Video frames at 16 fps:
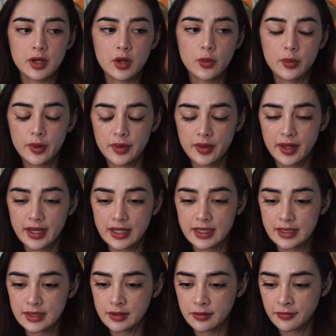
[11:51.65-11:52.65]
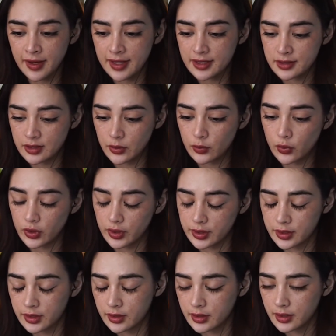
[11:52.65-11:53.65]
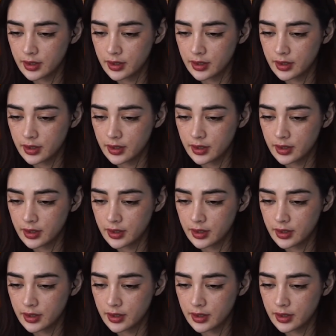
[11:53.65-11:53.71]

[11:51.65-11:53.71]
when they defend someone